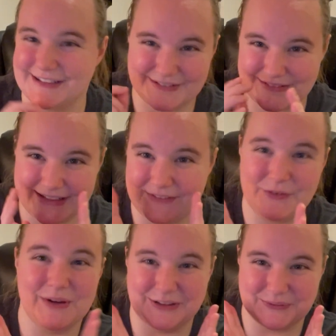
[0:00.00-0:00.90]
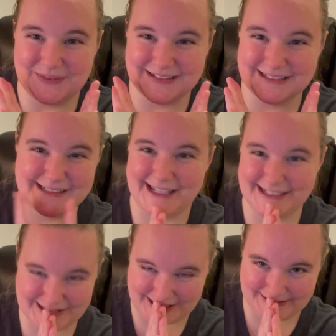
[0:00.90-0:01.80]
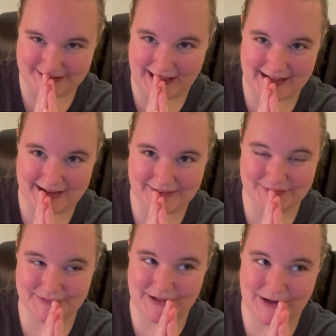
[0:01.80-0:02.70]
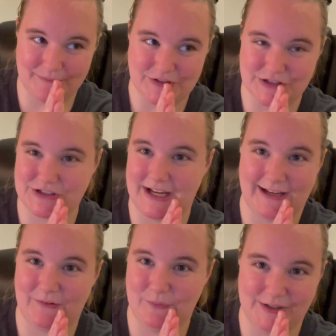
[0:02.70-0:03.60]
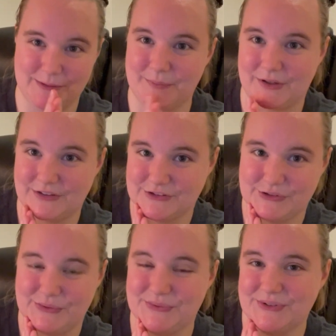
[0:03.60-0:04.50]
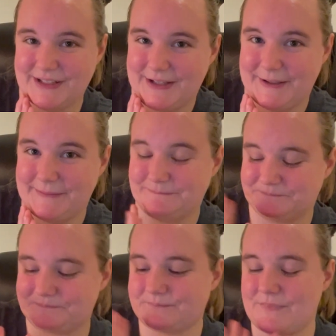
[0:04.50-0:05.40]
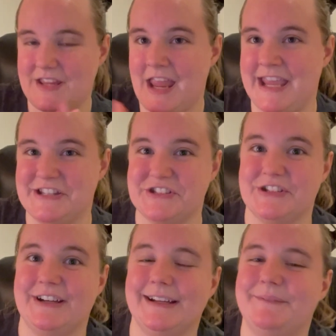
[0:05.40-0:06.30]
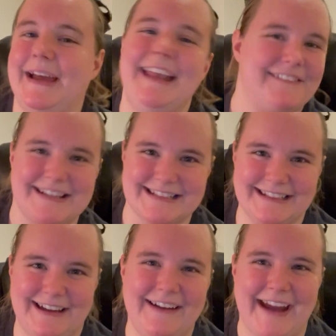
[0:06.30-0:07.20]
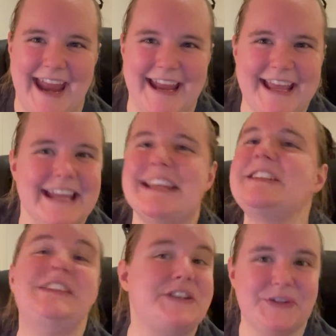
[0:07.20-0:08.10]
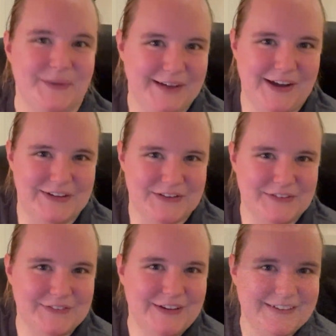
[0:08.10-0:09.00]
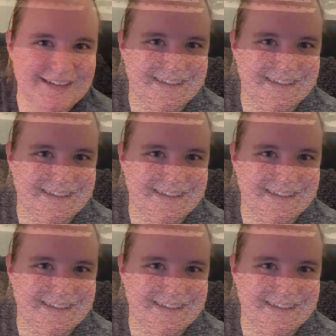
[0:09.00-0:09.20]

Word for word: So if you guys want to like check that out, um, just check out Woodland Park Zoo's um, Instagram. Anyways, okay, continuing on to the vlog.